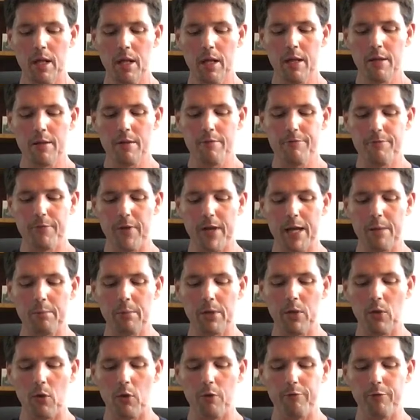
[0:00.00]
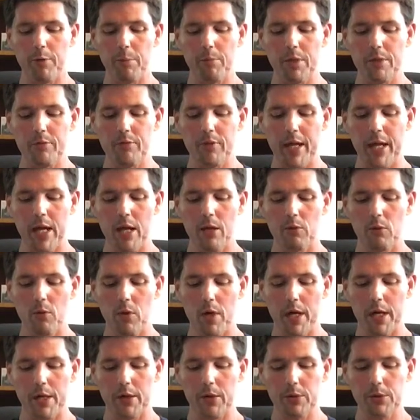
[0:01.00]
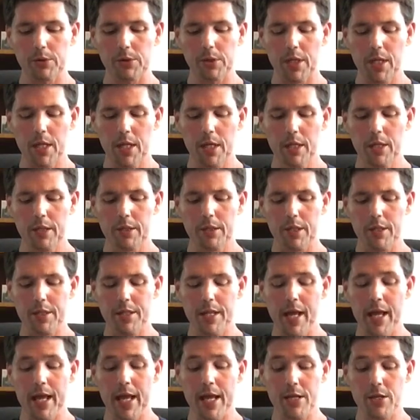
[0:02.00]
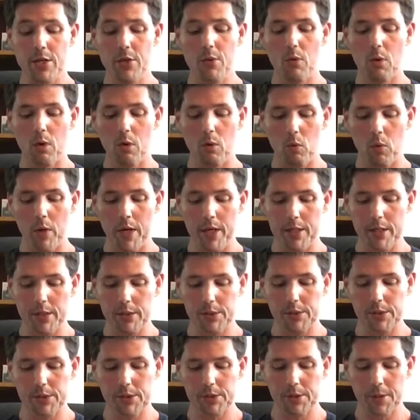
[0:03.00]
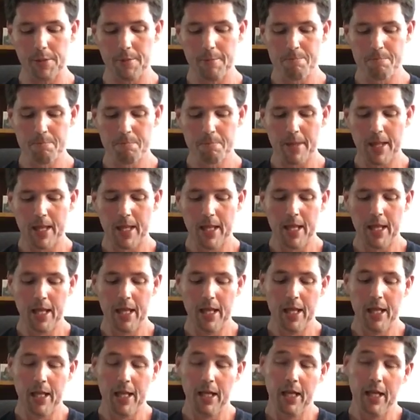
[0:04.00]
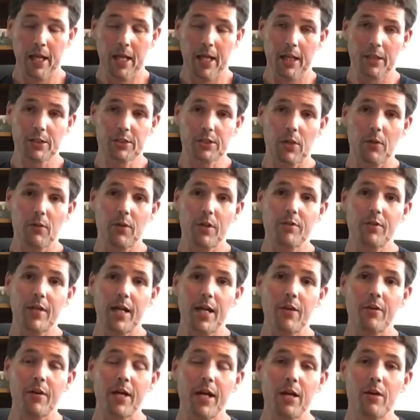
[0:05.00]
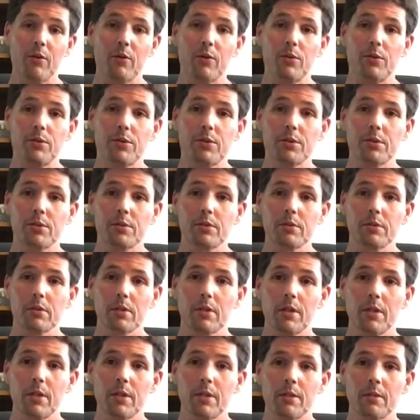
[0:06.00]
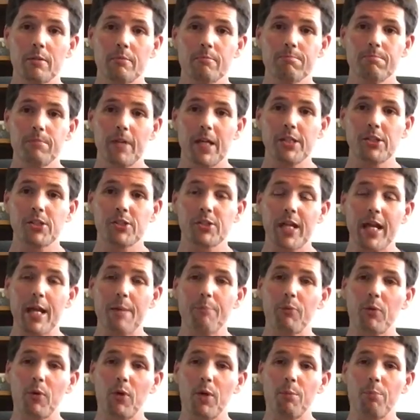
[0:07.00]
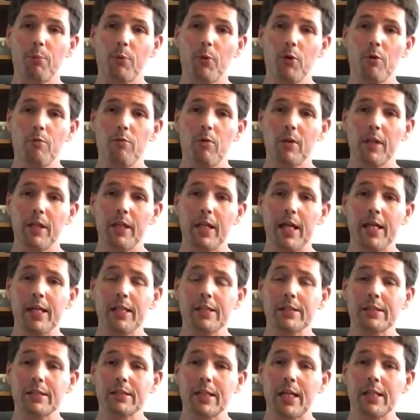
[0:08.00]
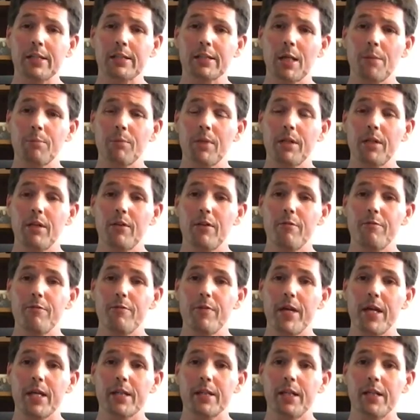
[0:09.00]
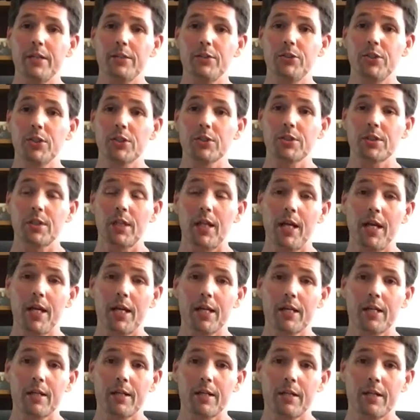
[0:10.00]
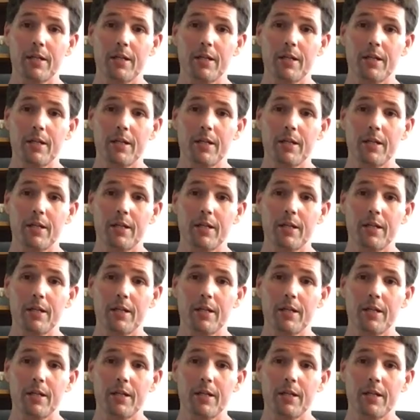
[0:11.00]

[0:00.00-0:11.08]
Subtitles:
the family or from the town records. Today you are witnesses. And so the town elders, they stamp their approval and they say something to the effect that just like